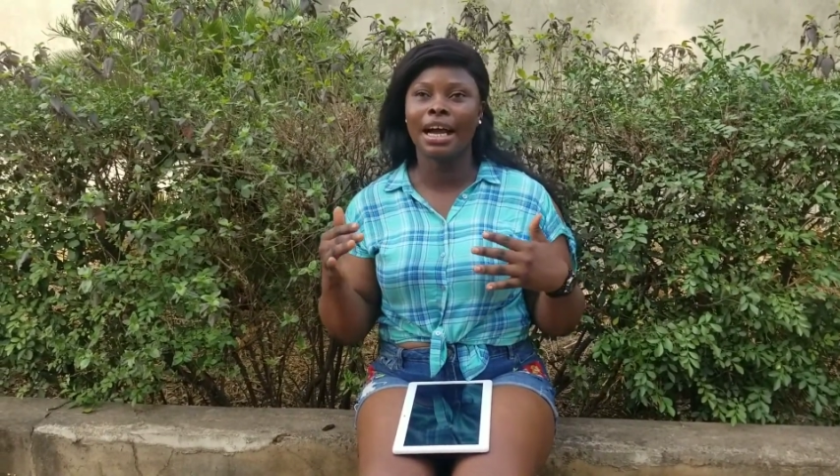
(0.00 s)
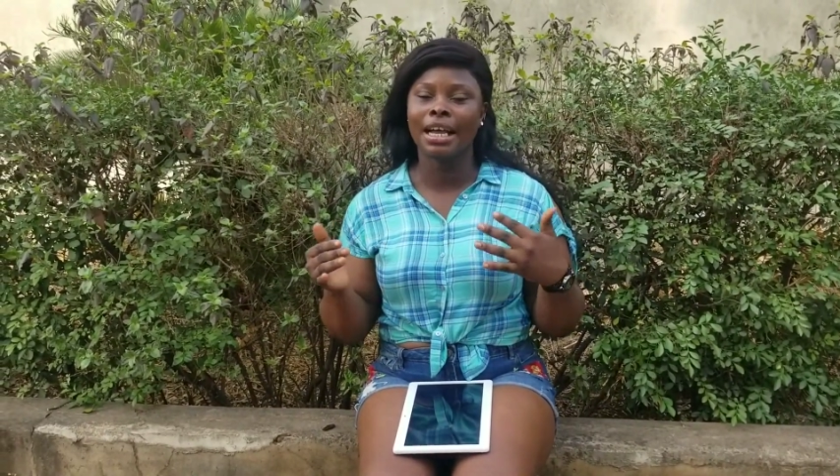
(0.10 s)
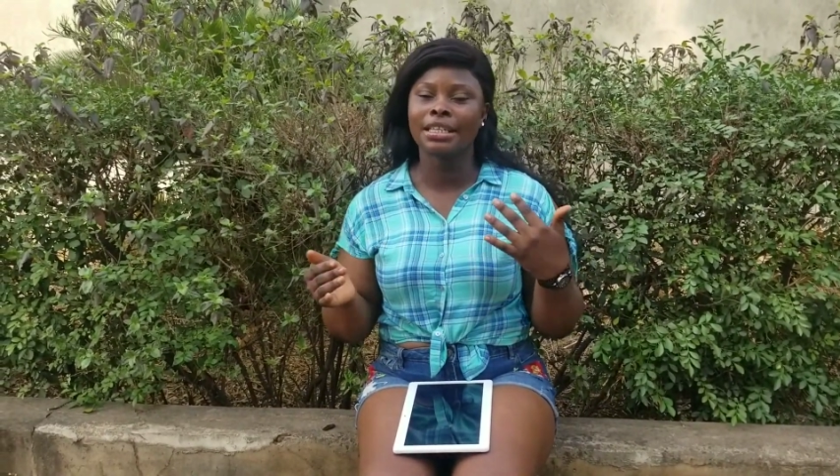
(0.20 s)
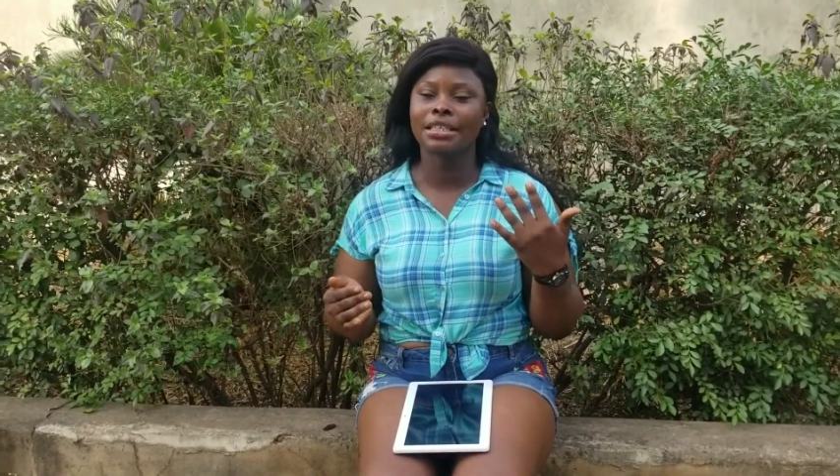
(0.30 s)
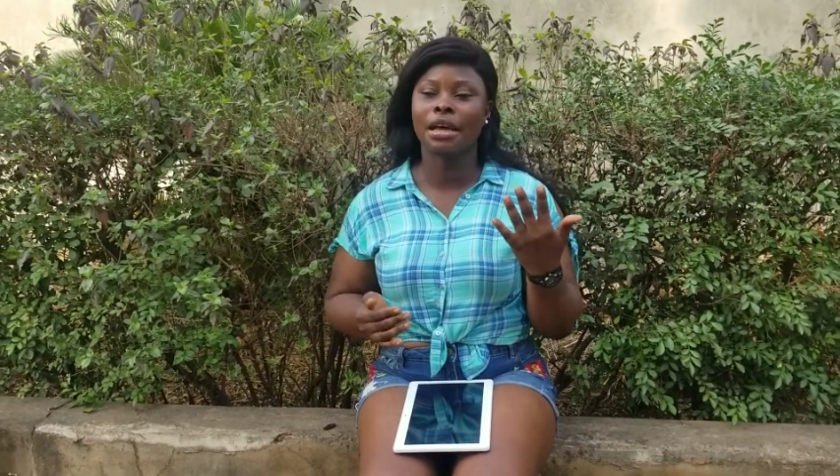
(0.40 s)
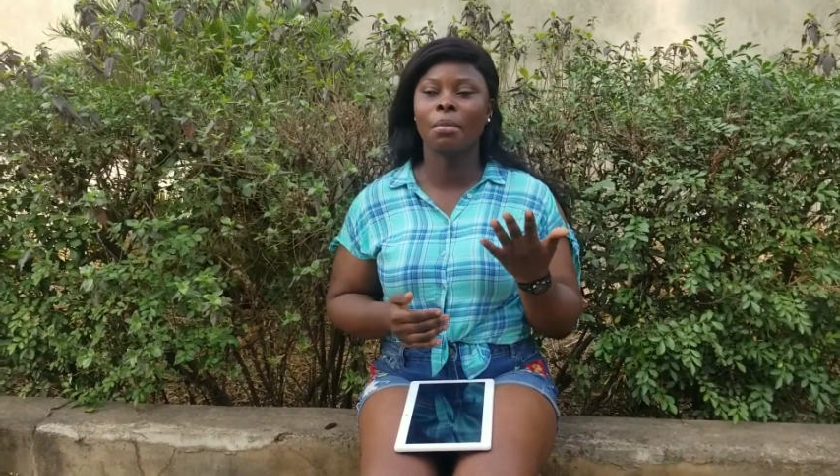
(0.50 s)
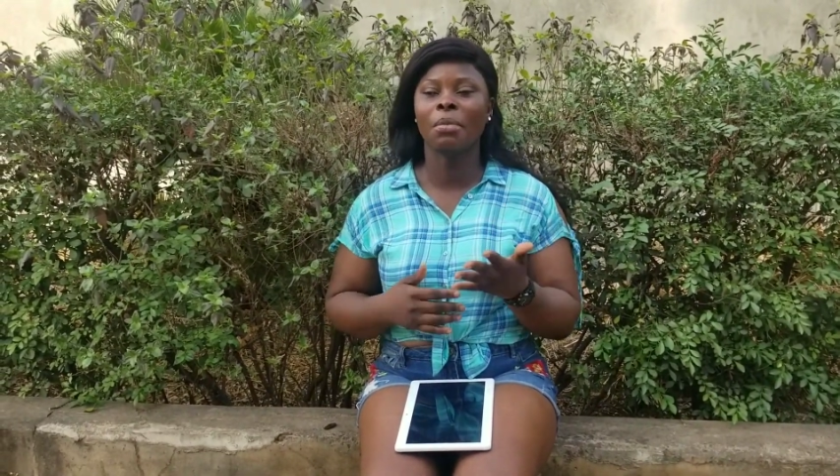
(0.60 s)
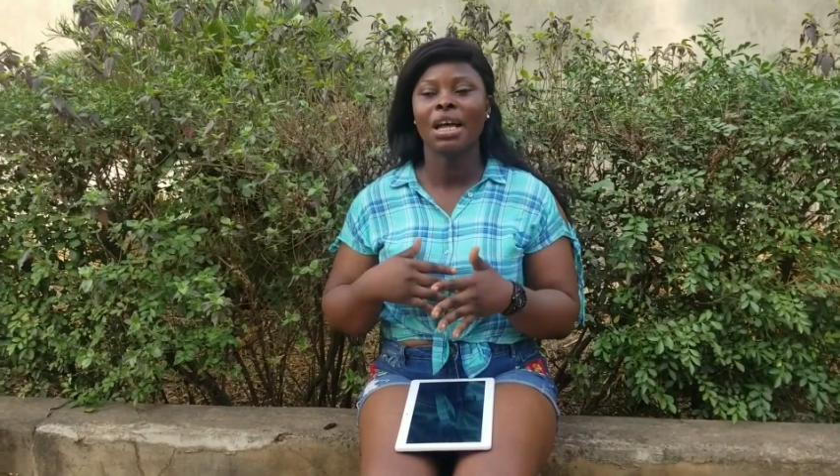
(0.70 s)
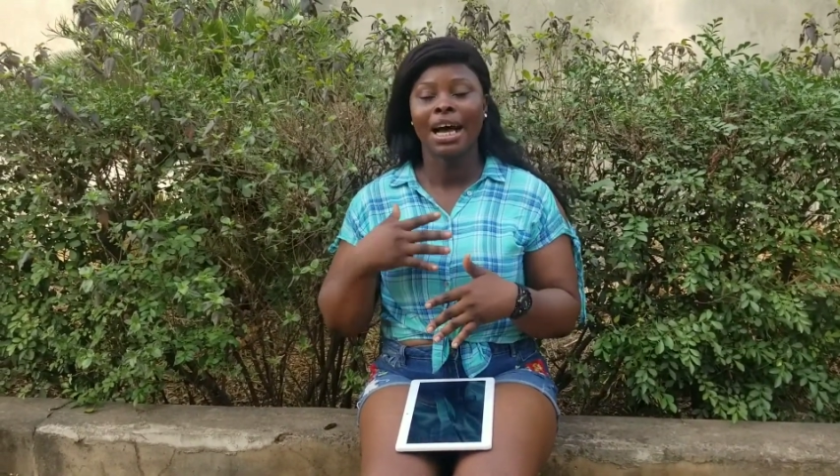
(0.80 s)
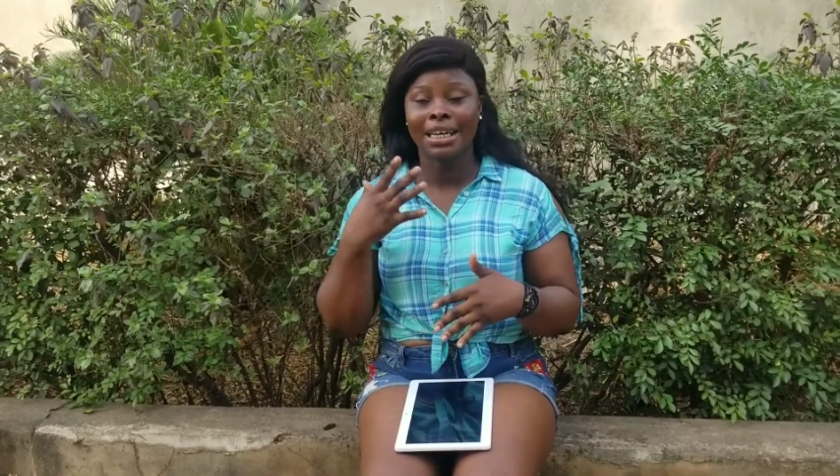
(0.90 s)
as
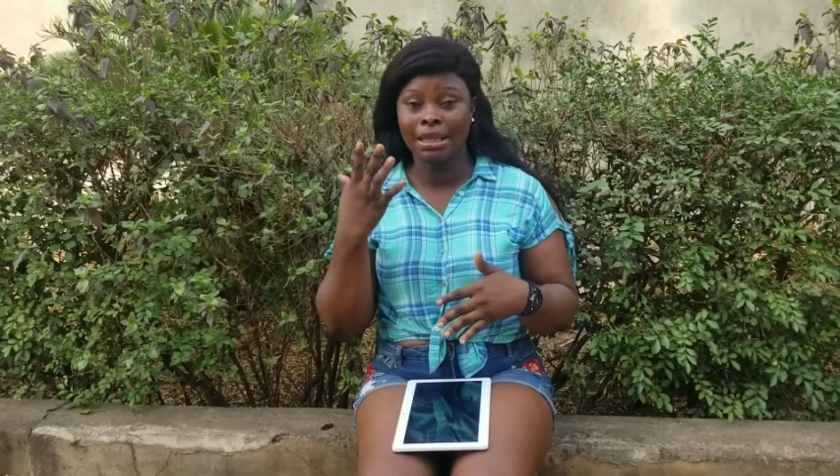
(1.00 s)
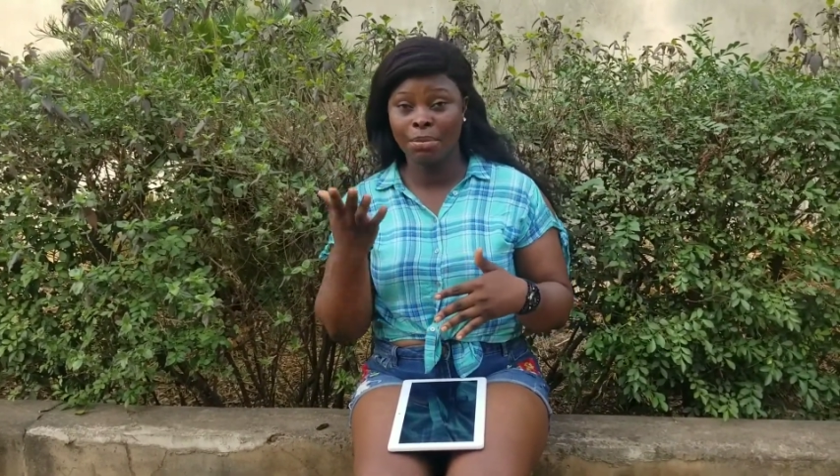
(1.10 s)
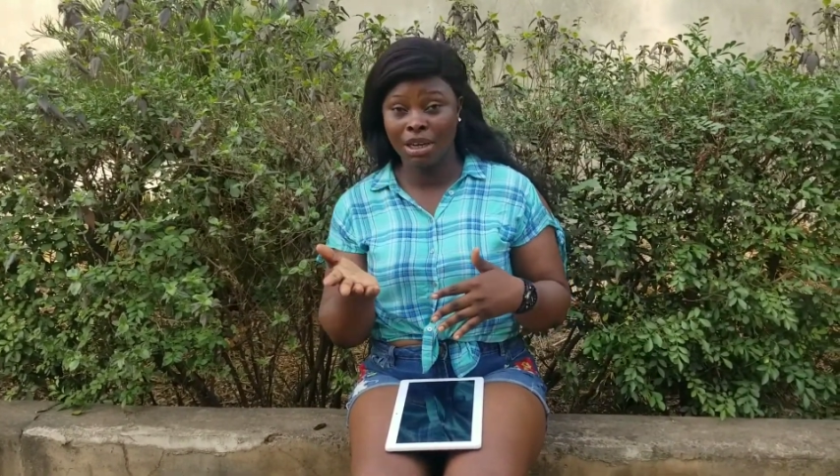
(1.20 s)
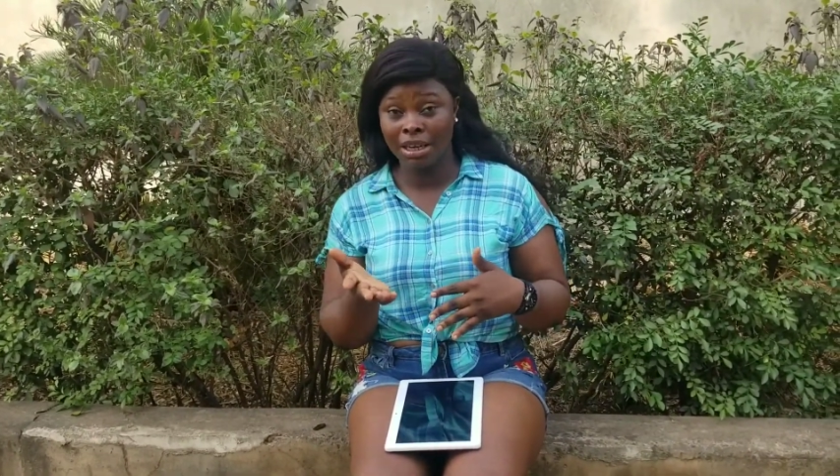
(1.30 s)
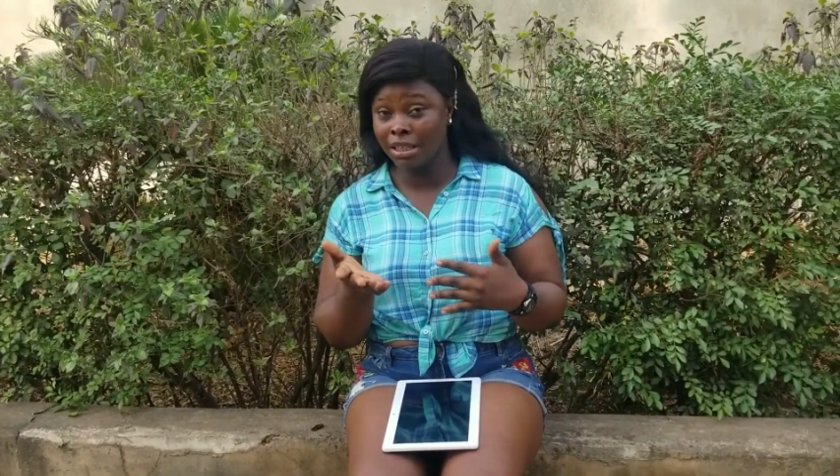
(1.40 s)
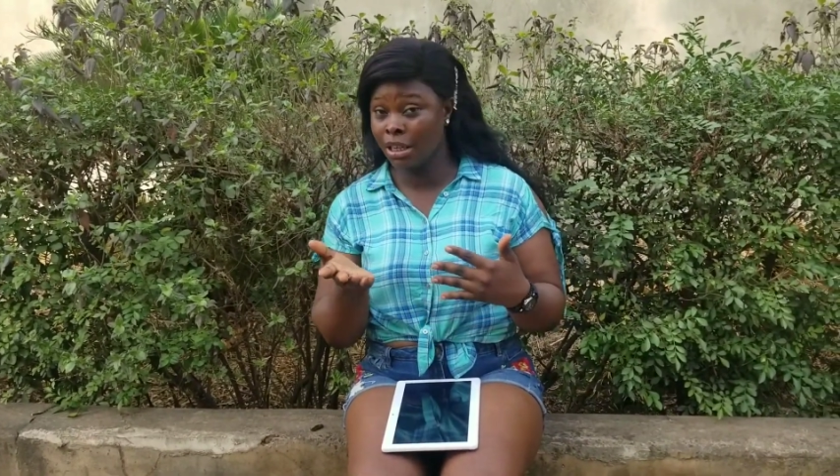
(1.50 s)
an